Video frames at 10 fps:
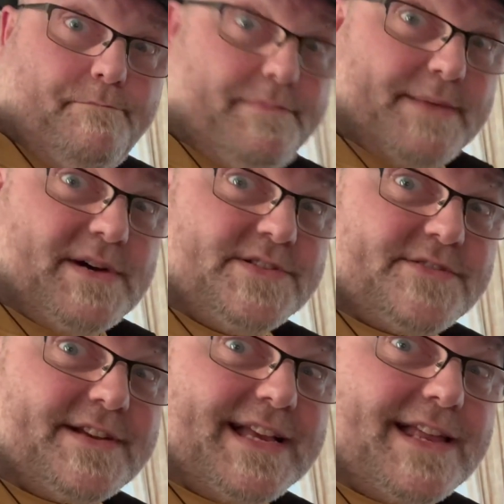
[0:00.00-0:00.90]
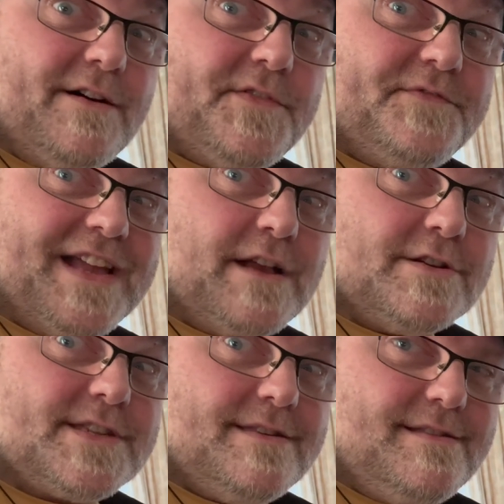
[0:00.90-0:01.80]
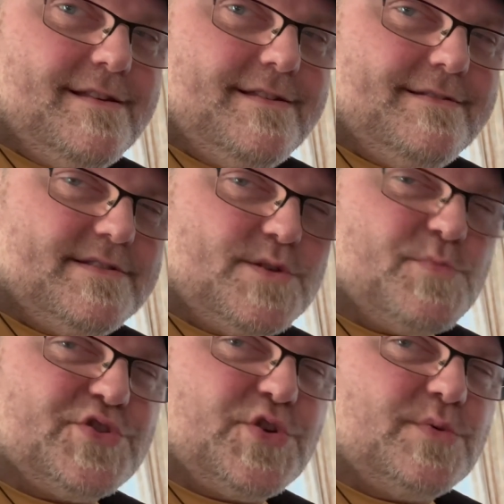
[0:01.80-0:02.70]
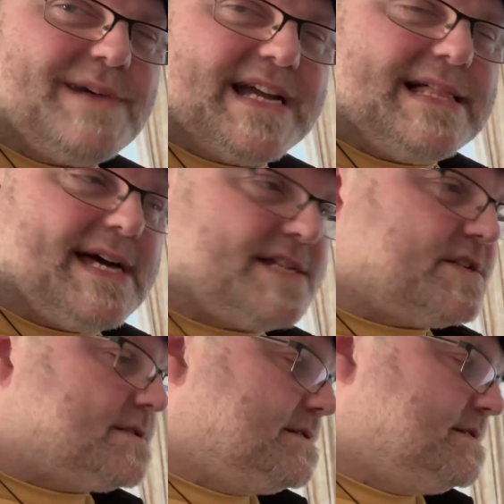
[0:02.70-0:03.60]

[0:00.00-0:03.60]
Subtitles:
But I'm also gonna get all the figures. Number 2 in my collection.